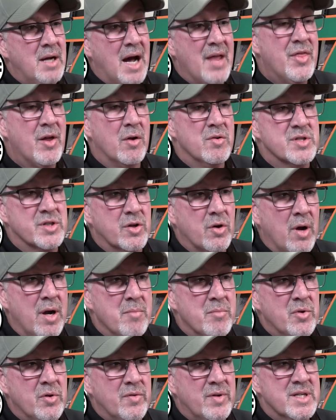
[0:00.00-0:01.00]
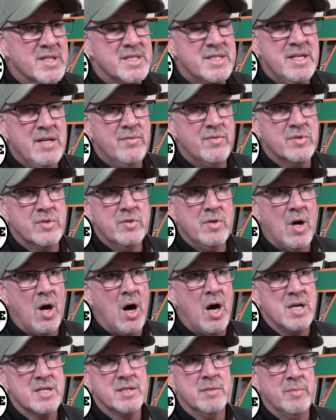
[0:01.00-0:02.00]
I thought it was a great move because Steve was
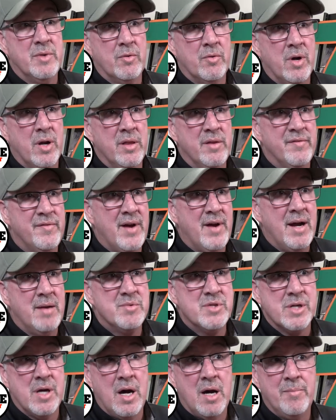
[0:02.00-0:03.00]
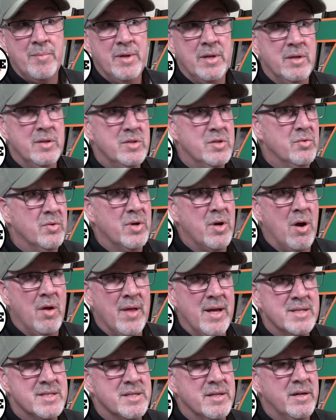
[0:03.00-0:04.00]
awesome at running the fab shop and doing
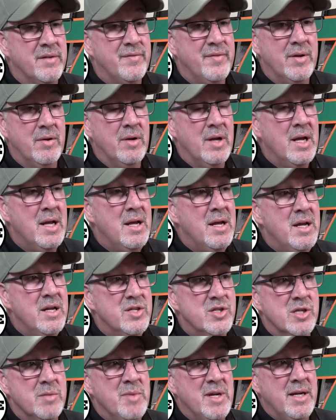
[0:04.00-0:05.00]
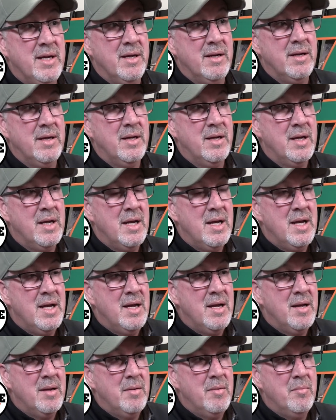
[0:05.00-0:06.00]
all that stuff. And Jimmy
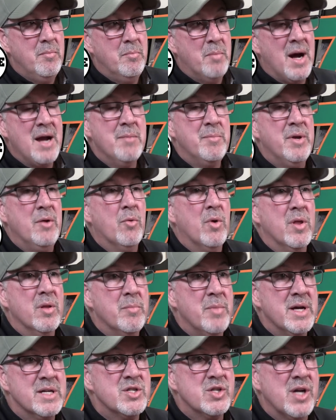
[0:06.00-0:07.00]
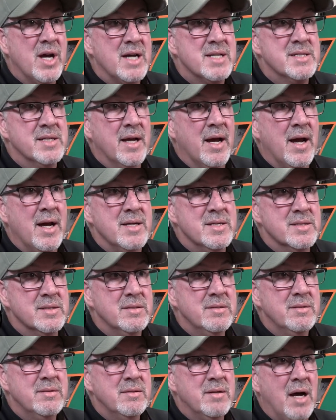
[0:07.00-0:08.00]
might be one of the best chassis
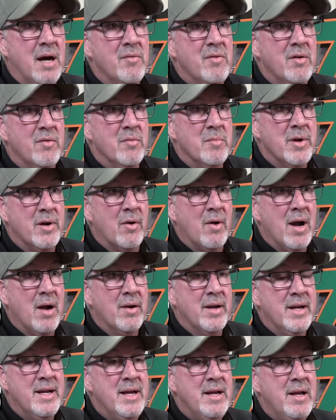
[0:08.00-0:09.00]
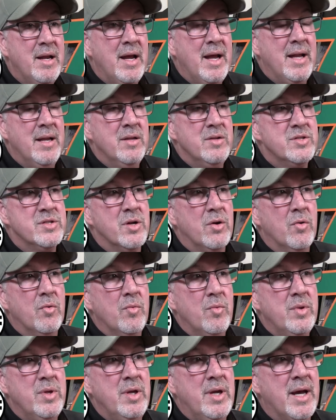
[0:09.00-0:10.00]
guys I've ever been around. And he and
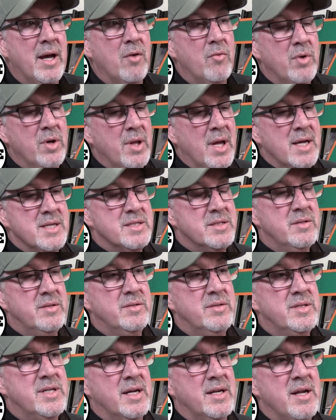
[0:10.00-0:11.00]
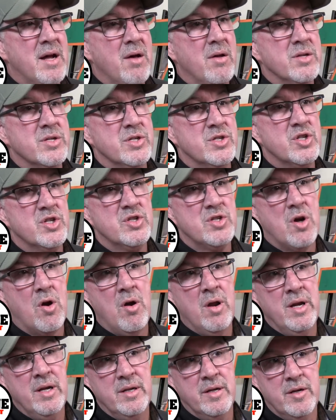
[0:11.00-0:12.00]
so you got to realize technology's
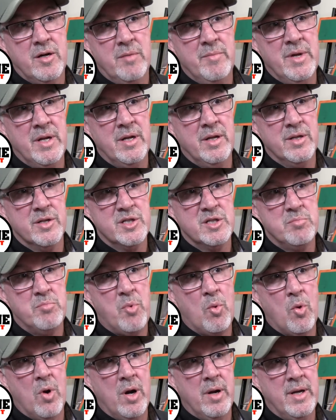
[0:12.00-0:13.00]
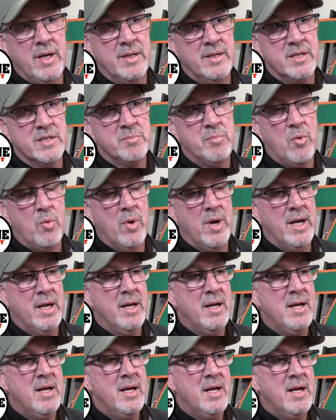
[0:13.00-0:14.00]
starting to come into the sport at this point